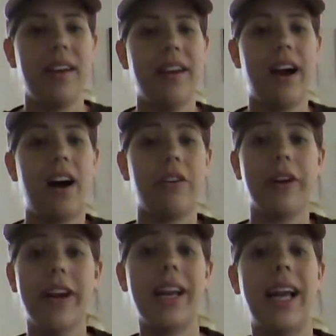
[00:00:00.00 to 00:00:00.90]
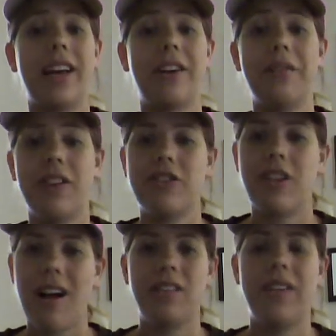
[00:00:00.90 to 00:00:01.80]
Now, granted, I couldn't finish
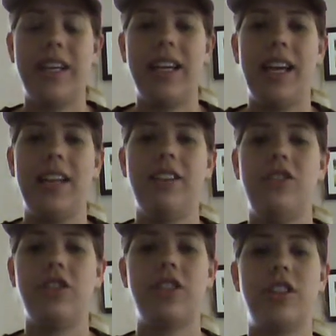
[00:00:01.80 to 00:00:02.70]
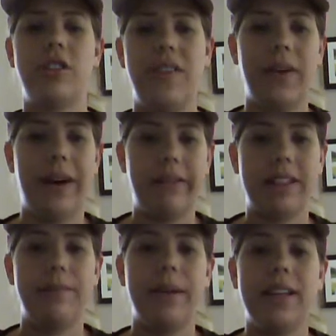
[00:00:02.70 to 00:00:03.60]
all of it in just those few
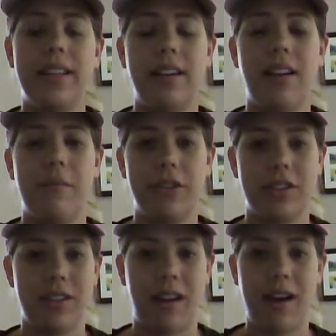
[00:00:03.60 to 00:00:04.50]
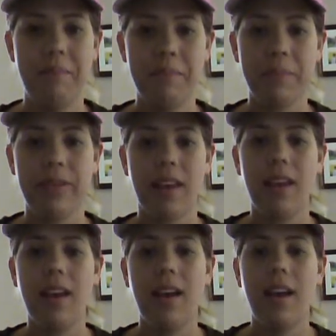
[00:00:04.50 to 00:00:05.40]
hours, but I did accomplish a lot.
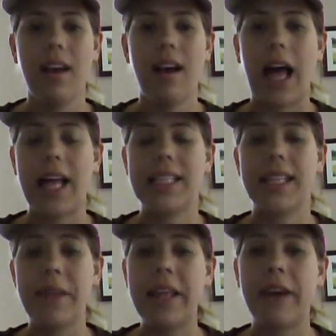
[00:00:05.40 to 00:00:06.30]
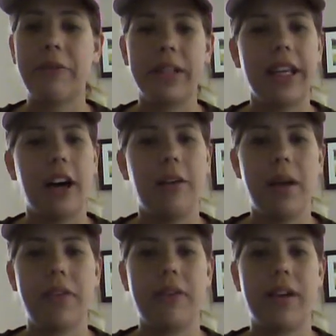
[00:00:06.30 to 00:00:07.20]
Something that really helped
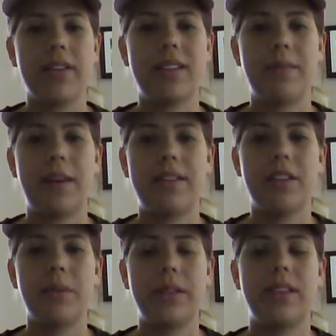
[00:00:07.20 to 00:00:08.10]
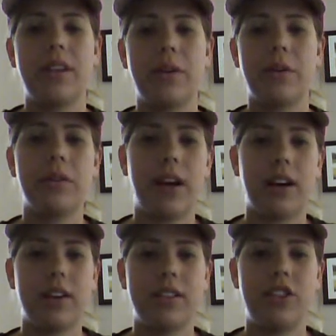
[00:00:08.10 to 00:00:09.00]
me throughout this semester was the Google
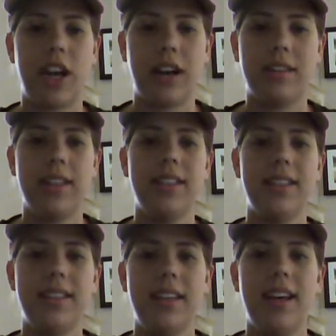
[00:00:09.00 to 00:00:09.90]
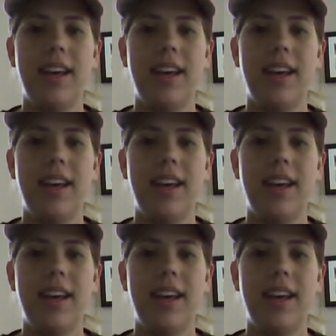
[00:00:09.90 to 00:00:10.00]
Docs checklist.